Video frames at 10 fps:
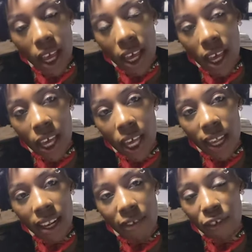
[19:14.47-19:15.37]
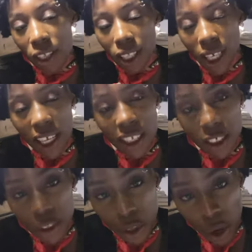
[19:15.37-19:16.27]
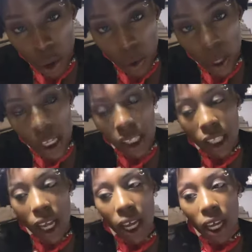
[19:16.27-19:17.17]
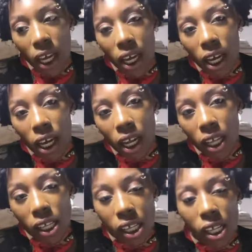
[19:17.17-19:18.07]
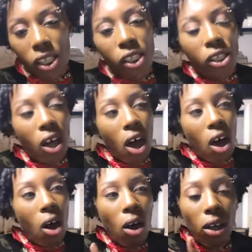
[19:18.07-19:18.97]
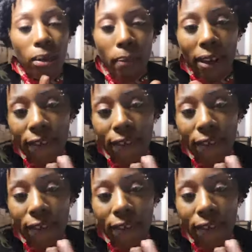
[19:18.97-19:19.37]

and for the intro it's like, to all of my